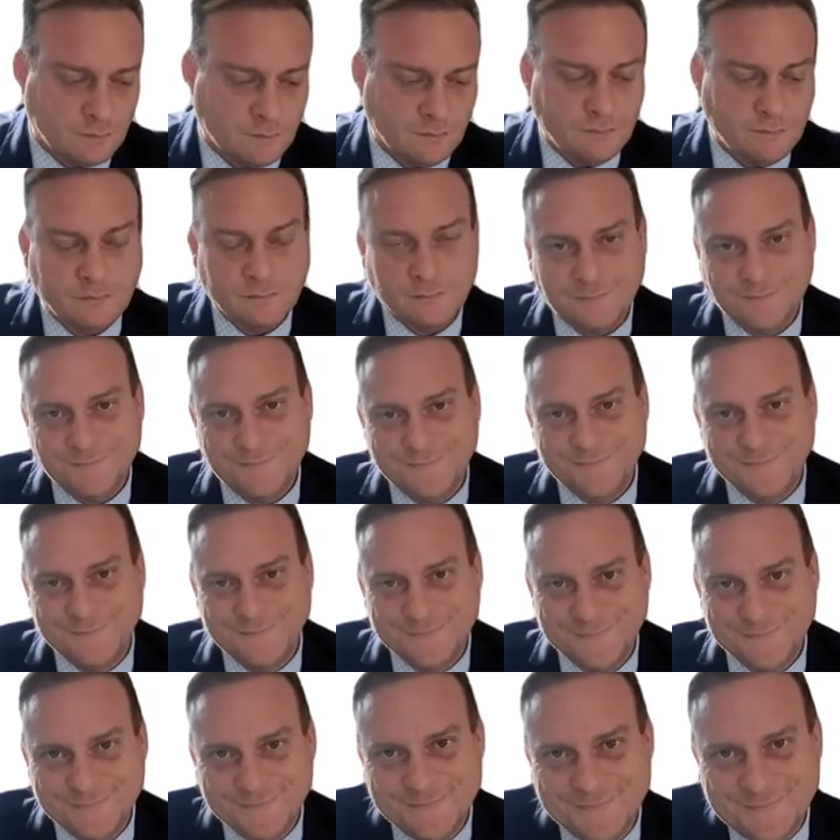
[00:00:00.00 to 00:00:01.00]

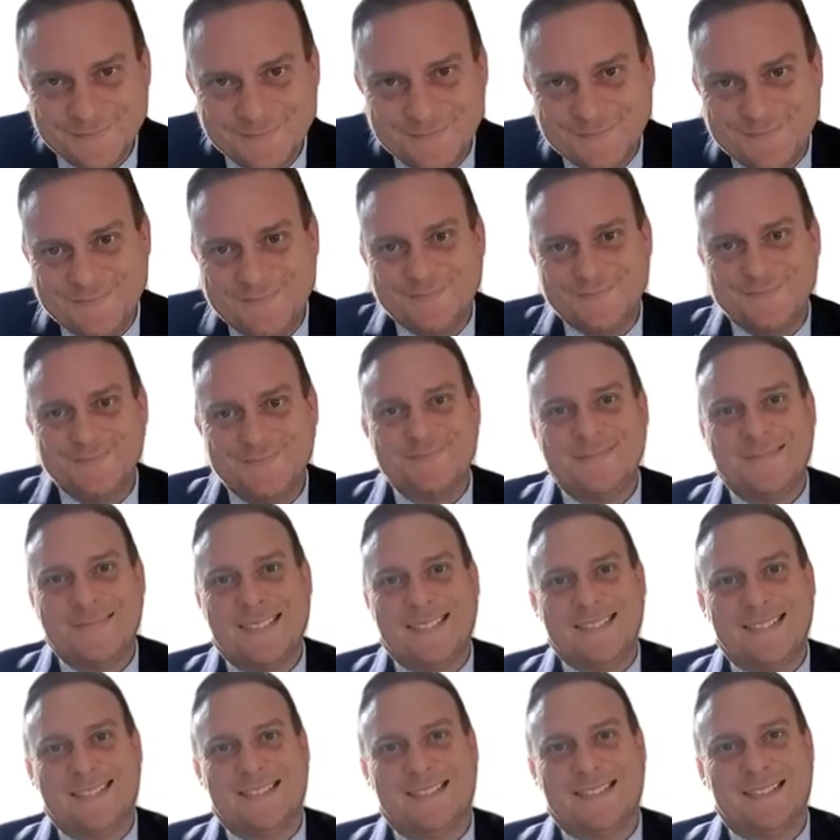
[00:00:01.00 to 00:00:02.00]

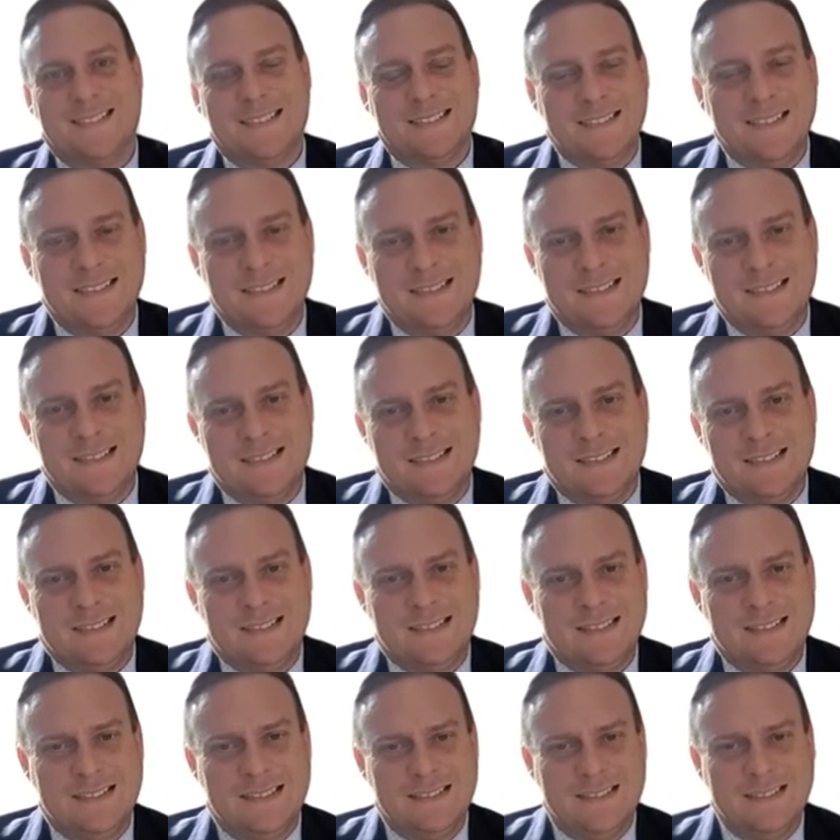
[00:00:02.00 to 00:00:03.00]
No words are spoken by the person on screen.